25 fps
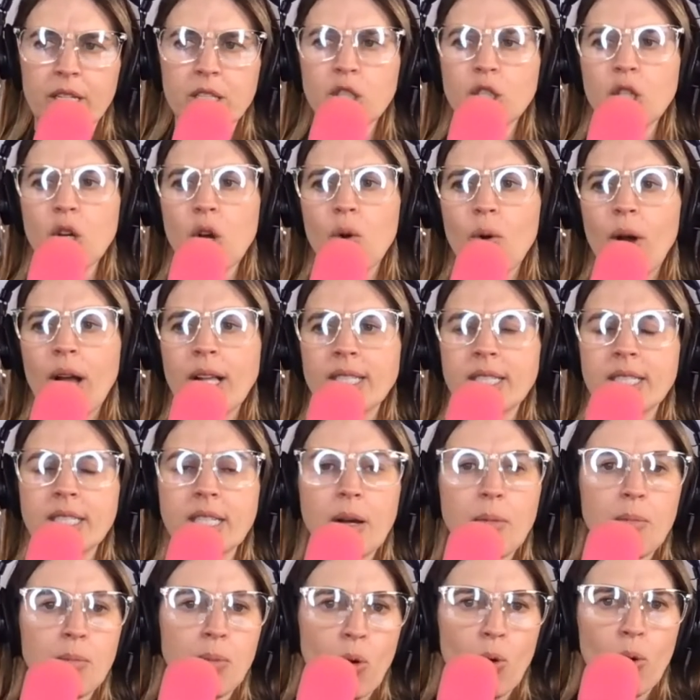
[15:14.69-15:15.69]
So at
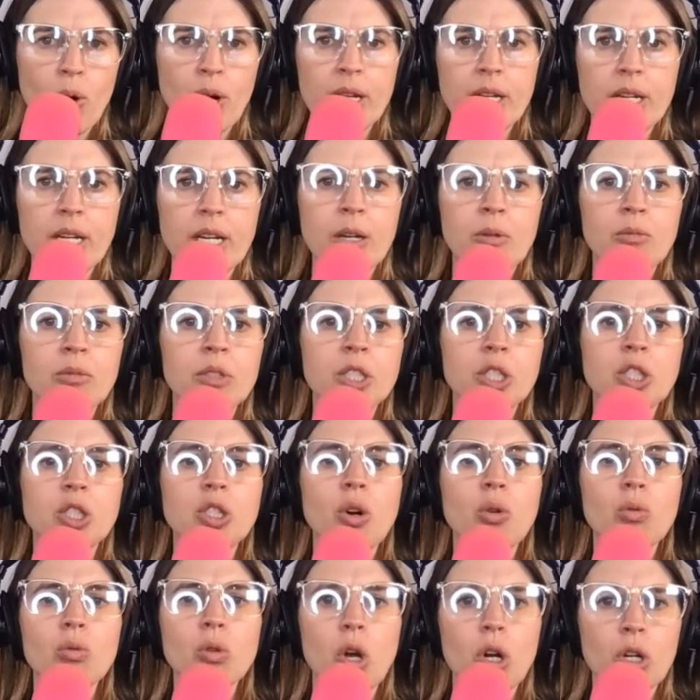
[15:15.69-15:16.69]
some point, it was
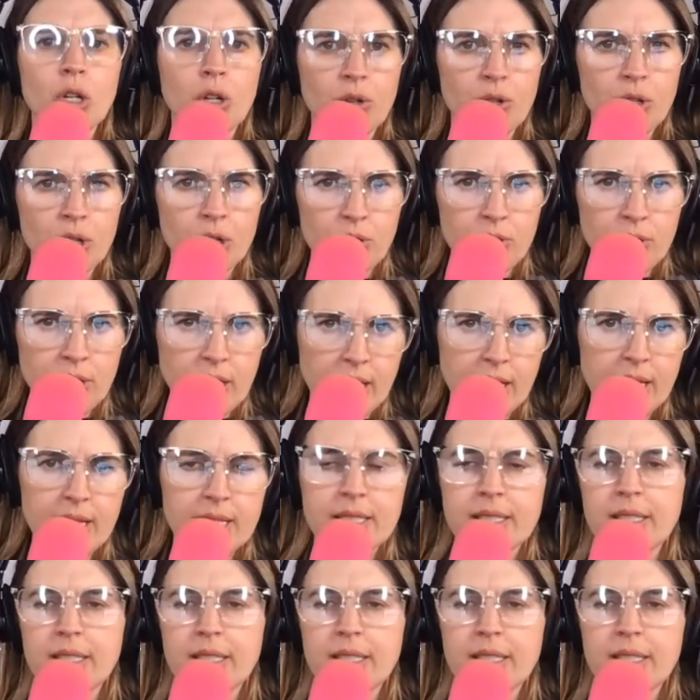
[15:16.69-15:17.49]
no longer unique.